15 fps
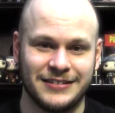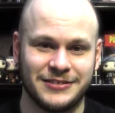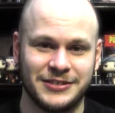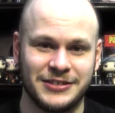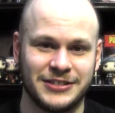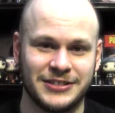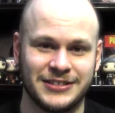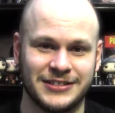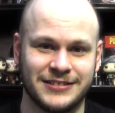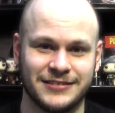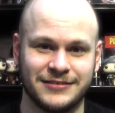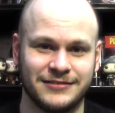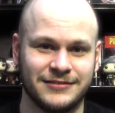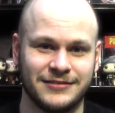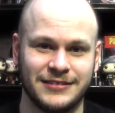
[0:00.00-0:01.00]
She
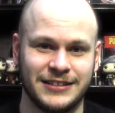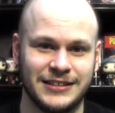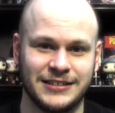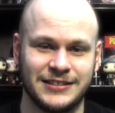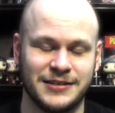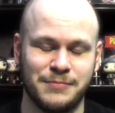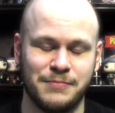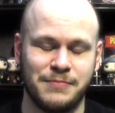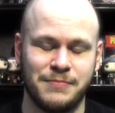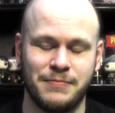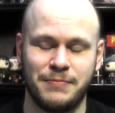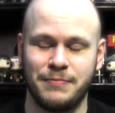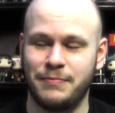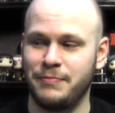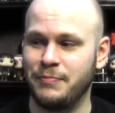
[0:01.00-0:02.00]
just is the
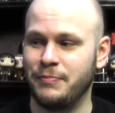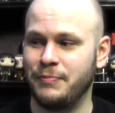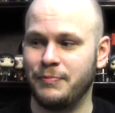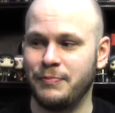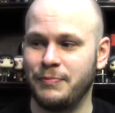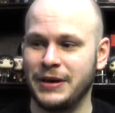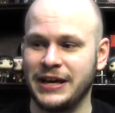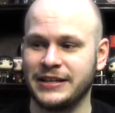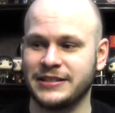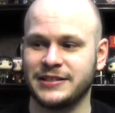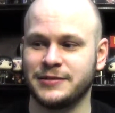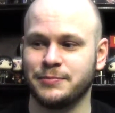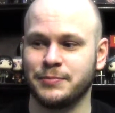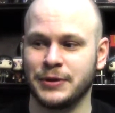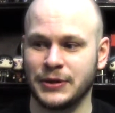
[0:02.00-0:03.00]

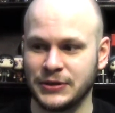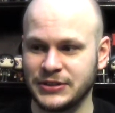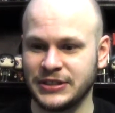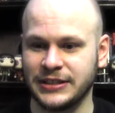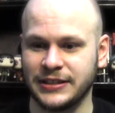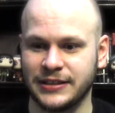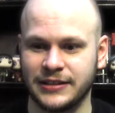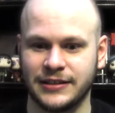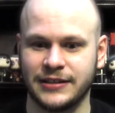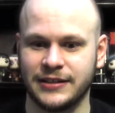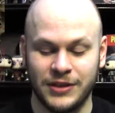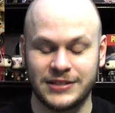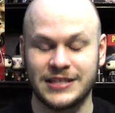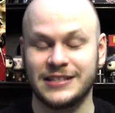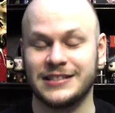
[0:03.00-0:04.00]
best person.
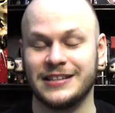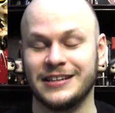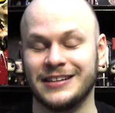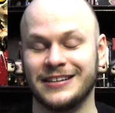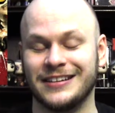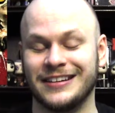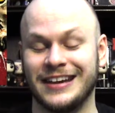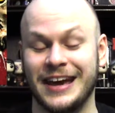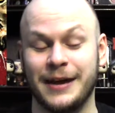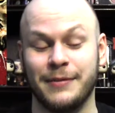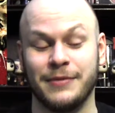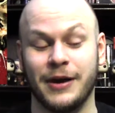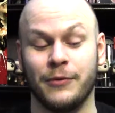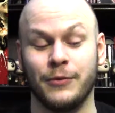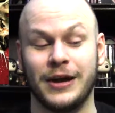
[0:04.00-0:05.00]
This is the
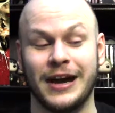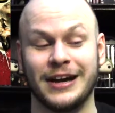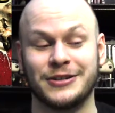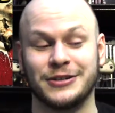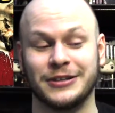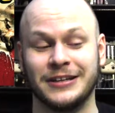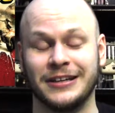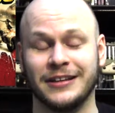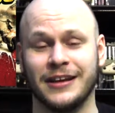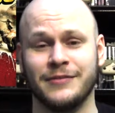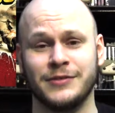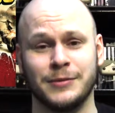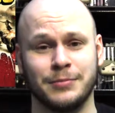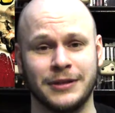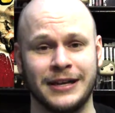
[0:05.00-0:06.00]
game that we actually
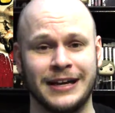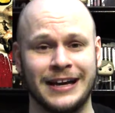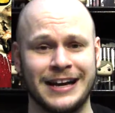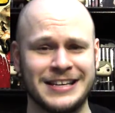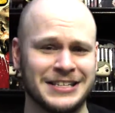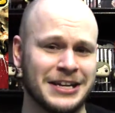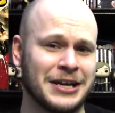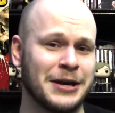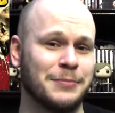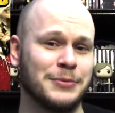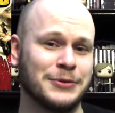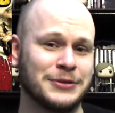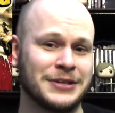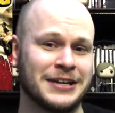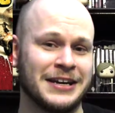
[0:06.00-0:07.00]
love to play as a
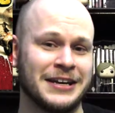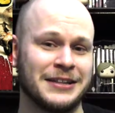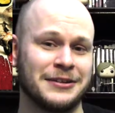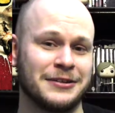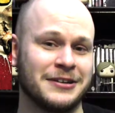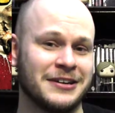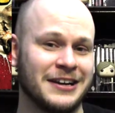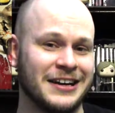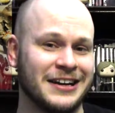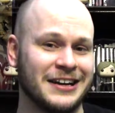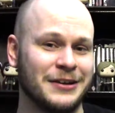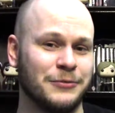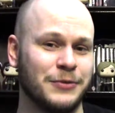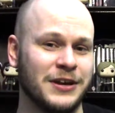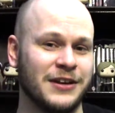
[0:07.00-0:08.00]
couple
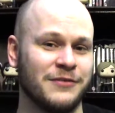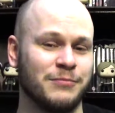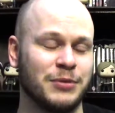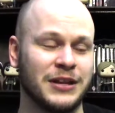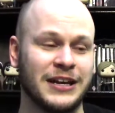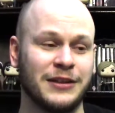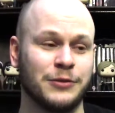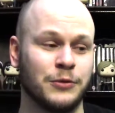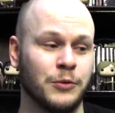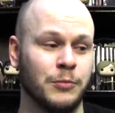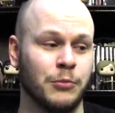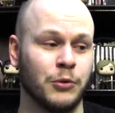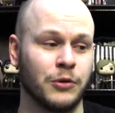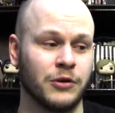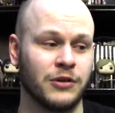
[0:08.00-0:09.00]
together. We have played through
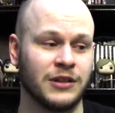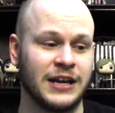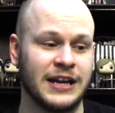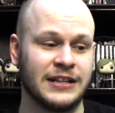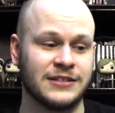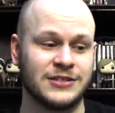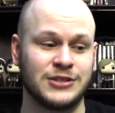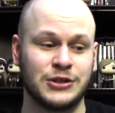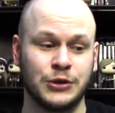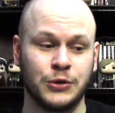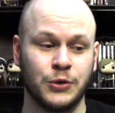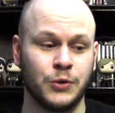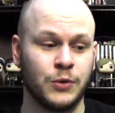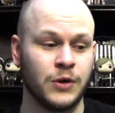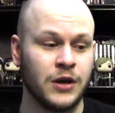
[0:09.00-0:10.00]
Borderlands
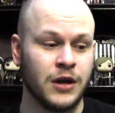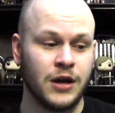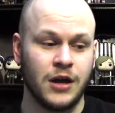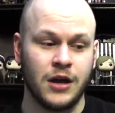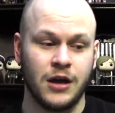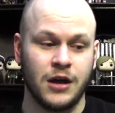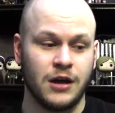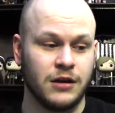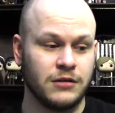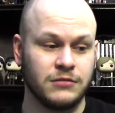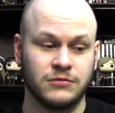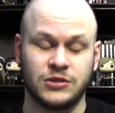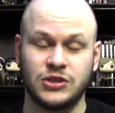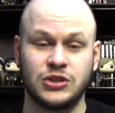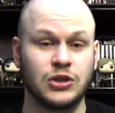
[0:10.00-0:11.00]
2
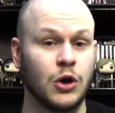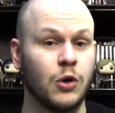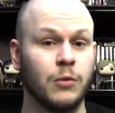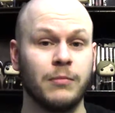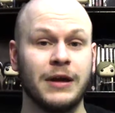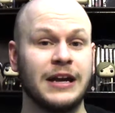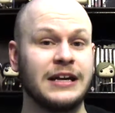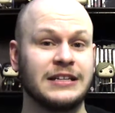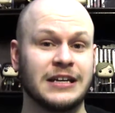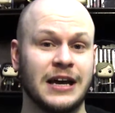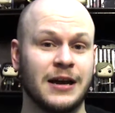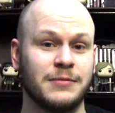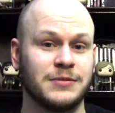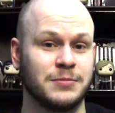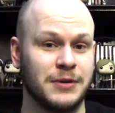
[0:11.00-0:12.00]
so many
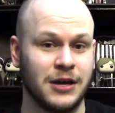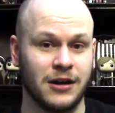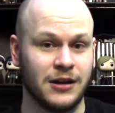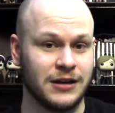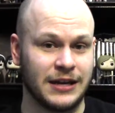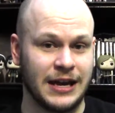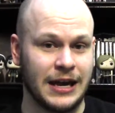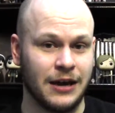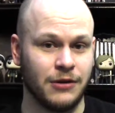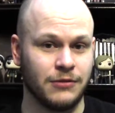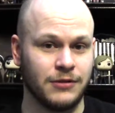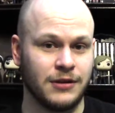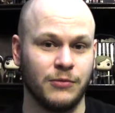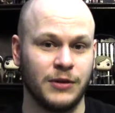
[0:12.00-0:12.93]
times beyond count.